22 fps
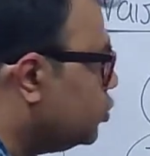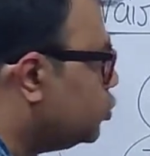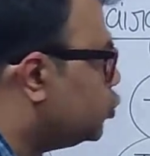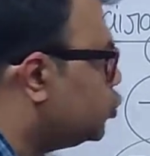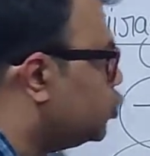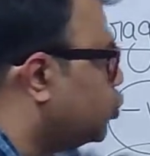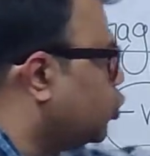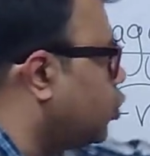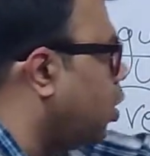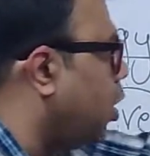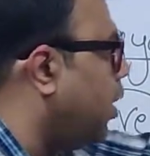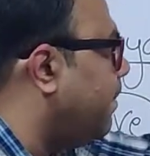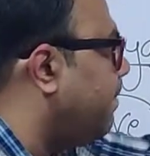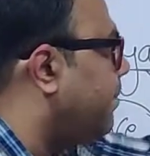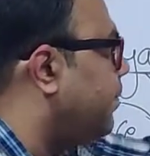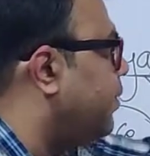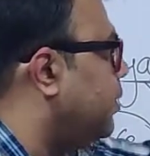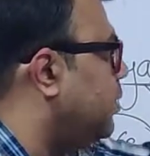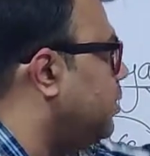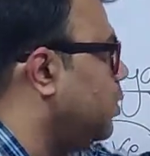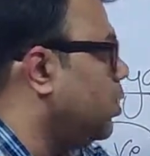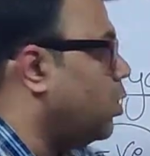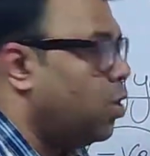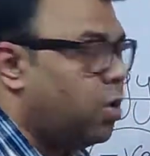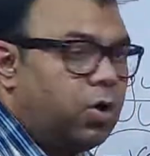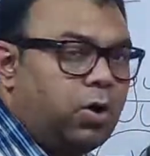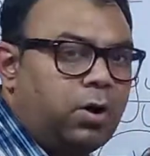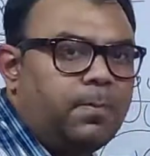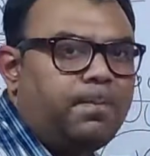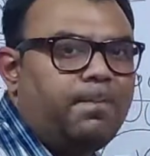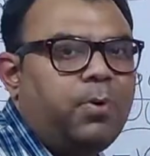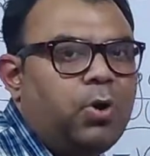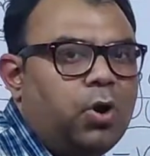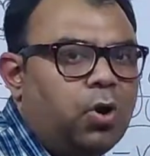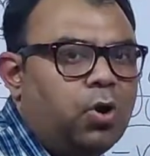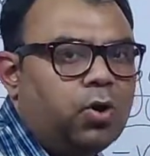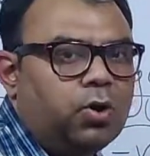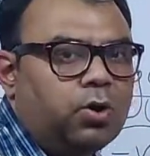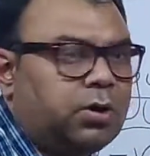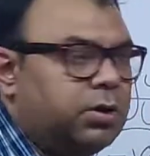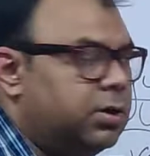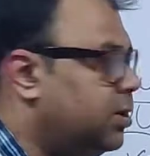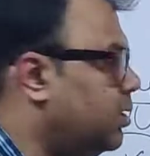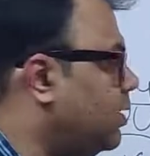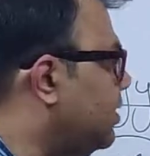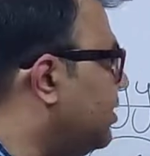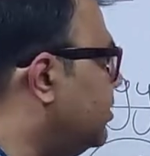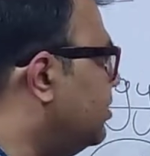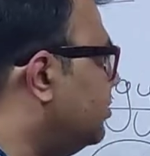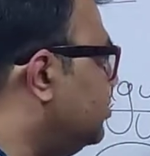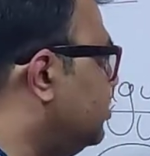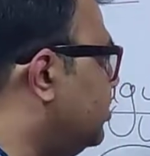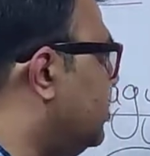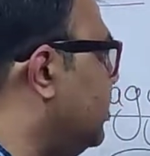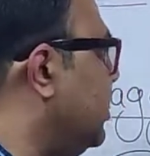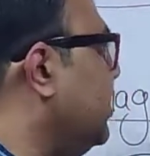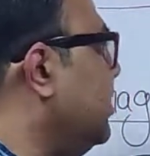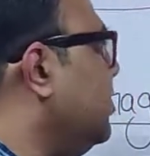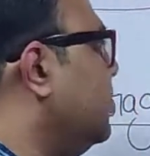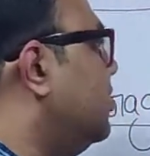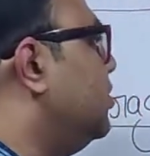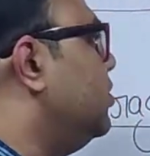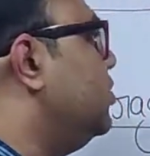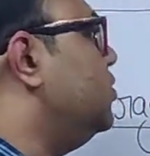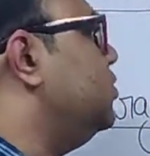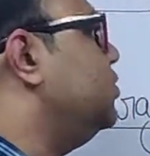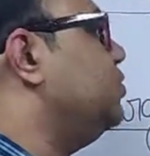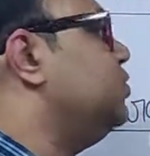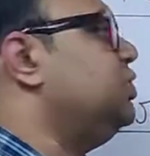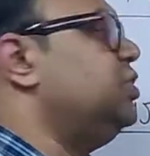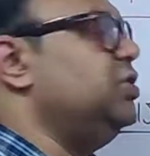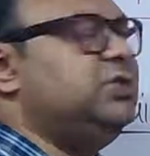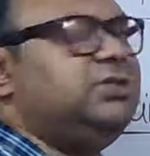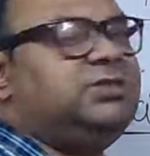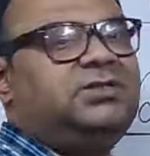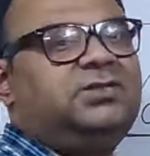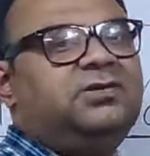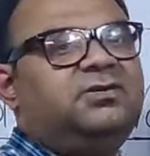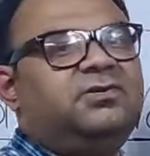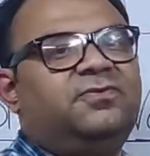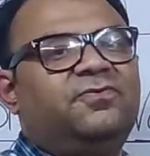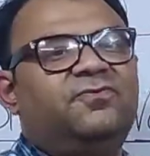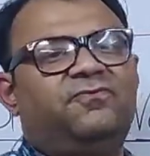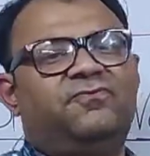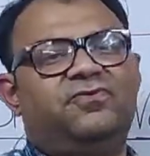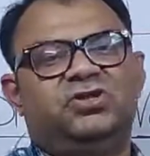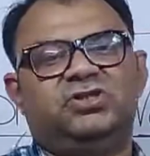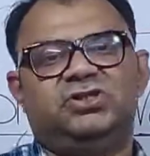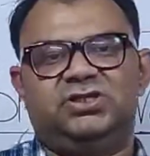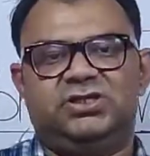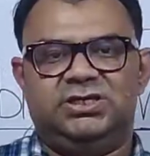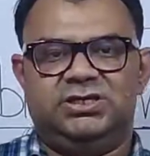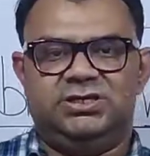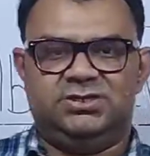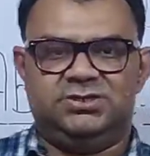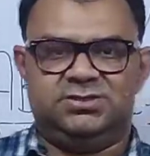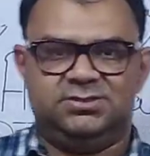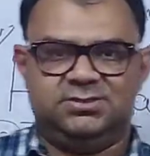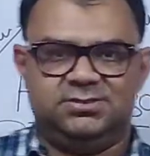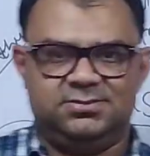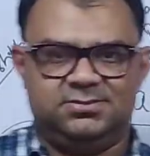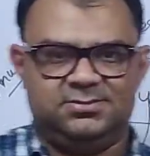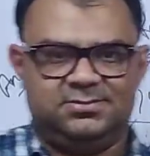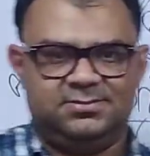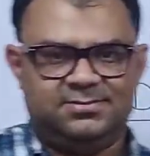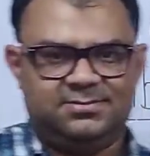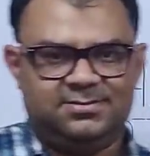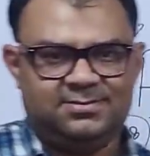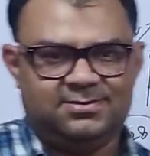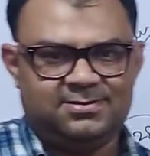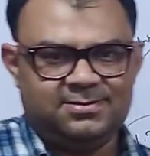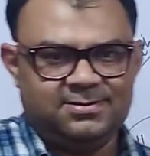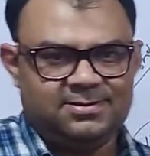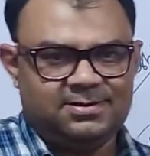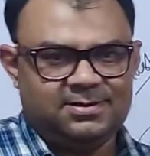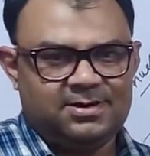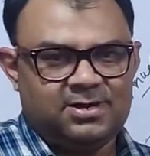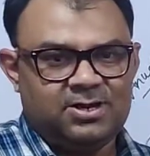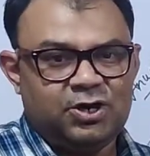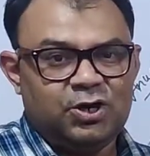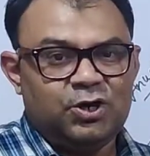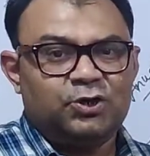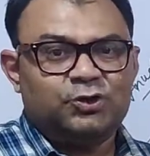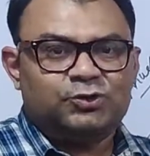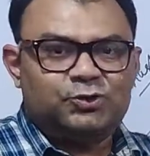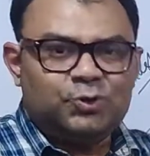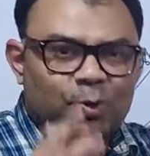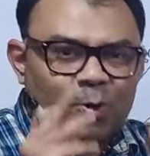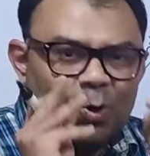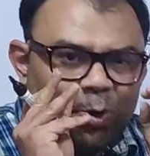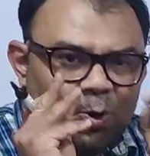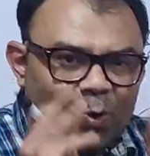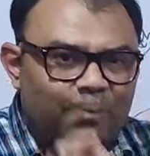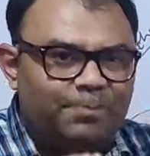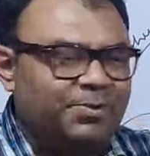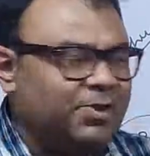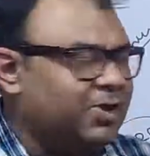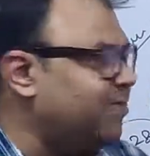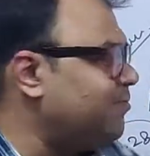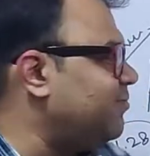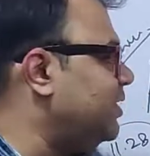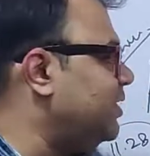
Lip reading: stop or block the Chitta Vrittis. So hope you have